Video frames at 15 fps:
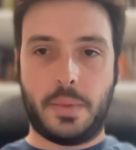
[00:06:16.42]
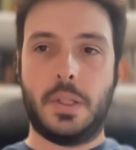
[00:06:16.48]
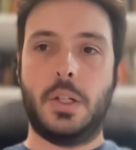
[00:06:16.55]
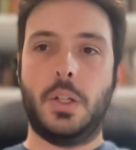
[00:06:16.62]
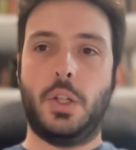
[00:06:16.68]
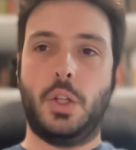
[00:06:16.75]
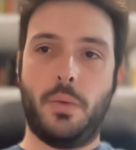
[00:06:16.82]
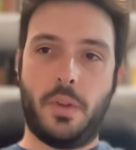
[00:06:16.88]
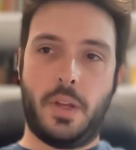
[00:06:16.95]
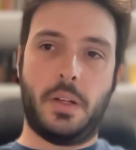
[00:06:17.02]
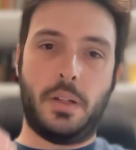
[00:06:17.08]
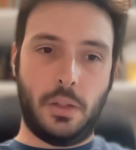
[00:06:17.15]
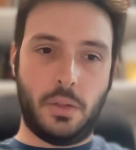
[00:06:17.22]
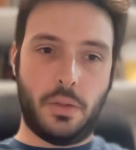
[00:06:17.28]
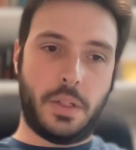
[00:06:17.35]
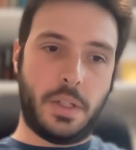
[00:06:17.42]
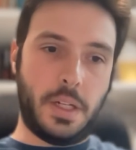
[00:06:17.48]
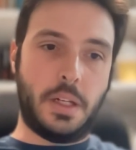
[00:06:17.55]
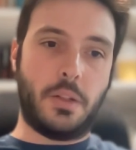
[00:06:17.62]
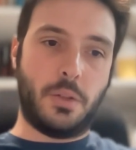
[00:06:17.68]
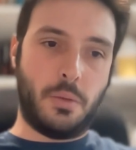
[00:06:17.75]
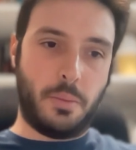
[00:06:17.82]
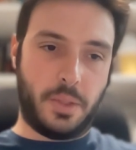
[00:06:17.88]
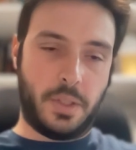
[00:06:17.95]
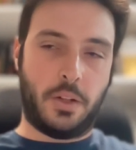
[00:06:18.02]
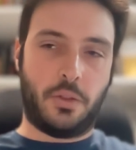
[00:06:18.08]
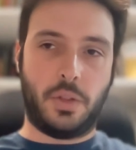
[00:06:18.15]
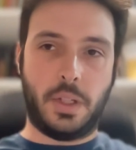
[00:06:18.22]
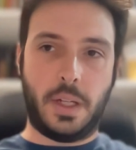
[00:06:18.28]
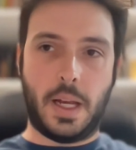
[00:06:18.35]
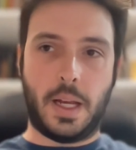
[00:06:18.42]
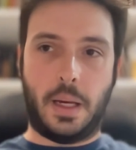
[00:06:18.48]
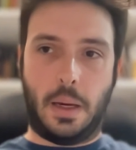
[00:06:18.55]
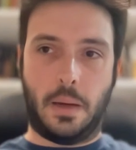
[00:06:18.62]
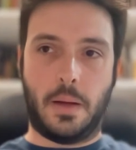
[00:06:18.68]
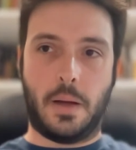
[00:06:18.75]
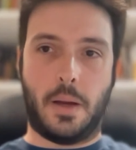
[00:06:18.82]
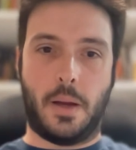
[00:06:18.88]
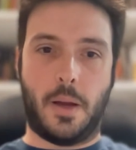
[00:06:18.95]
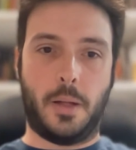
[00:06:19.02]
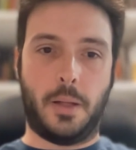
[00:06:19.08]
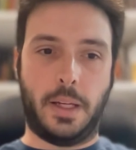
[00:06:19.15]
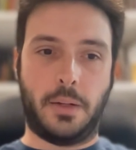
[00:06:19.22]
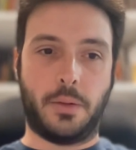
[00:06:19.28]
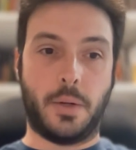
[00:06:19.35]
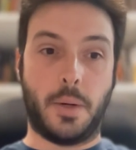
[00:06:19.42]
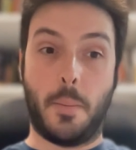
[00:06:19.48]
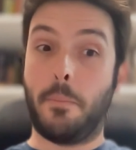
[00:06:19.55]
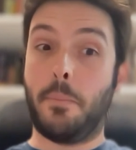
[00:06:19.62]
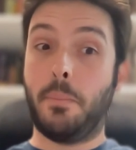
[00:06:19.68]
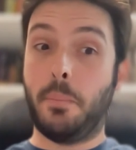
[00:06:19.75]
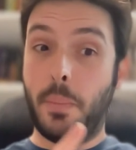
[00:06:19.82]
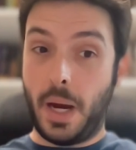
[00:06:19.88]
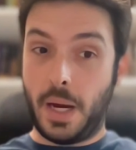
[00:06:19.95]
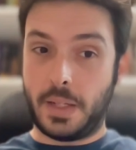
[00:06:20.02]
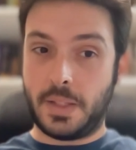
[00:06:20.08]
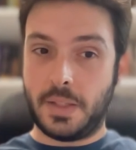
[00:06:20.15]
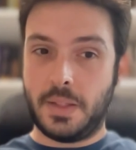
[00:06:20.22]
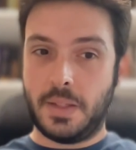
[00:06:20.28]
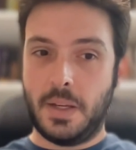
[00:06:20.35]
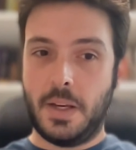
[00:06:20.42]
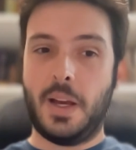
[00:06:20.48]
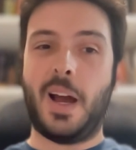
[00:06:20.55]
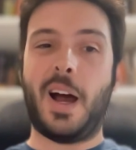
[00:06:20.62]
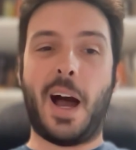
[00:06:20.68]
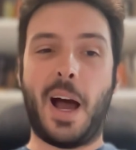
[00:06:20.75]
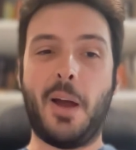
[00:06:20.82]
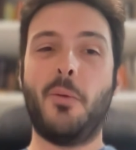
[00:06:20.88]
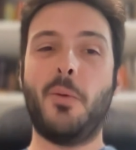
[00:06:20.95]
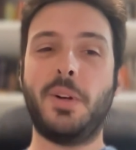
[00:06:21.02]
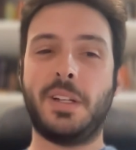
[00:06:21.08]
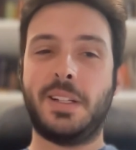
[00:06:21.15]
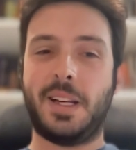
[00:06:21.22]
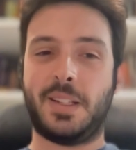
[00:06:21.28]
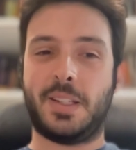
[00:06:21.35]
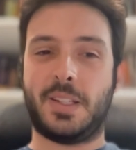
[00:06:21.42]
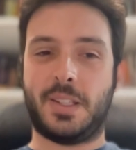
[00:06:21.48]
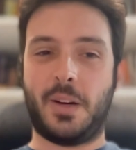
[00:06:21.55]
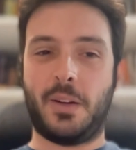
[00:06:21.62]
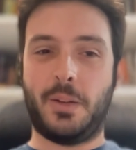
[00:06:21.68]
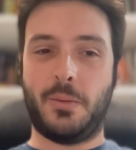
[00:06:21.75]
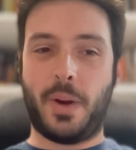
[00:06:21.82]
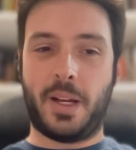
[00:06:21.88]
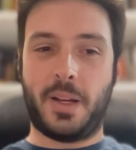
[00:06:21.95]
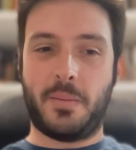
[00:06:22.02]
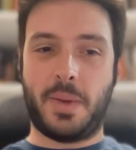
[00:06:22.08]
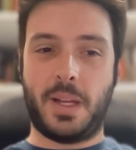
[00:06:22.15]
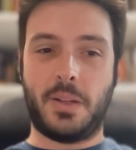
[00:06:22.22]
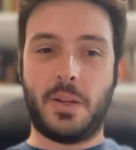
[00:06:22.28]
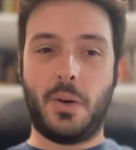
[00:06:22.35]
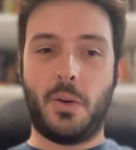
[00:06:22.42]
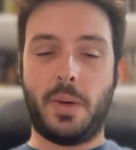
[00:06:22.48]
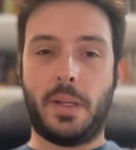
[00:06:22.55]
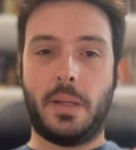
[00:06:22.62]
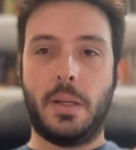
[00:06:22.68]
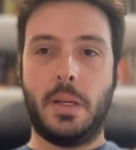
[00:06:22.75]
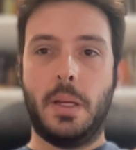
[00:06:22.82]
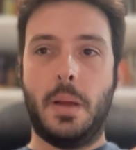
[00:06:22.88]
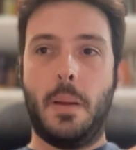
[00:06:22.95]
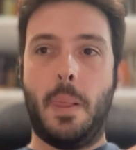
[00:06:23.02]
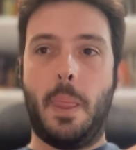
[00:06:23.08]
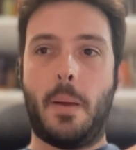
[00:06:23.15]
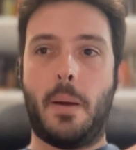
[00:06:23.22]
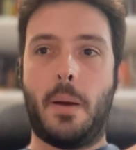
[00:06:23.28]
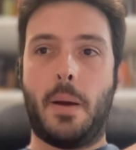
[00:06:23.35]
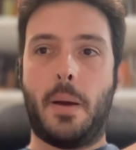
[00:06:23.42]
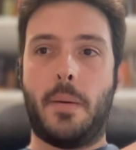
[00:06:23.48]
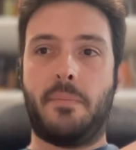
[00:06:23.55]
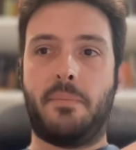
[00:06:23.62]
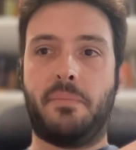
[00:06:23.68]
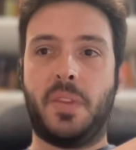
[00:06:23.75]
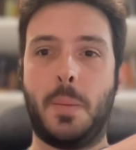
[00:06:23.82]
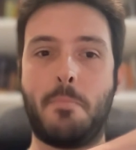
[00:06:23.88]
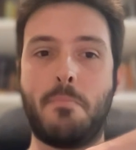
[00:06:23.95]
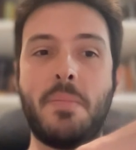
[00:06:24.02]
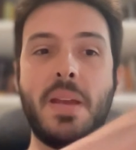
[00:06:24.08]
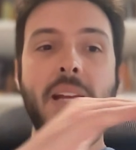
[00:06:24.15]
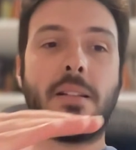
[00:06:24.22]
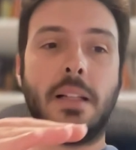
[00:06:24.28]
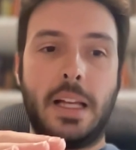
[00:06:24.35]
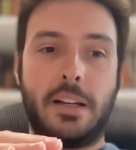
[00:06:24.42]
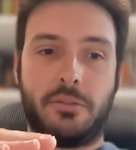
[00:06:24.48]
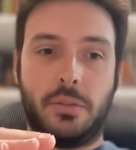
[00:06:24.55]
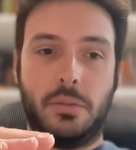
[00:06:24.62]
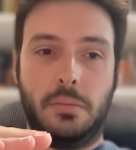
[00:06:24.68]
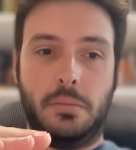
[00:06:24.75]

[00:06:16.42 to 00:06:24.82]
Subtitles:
you would then look into potentially getting a leader. But I wouldn't necessarily recommend going mid-level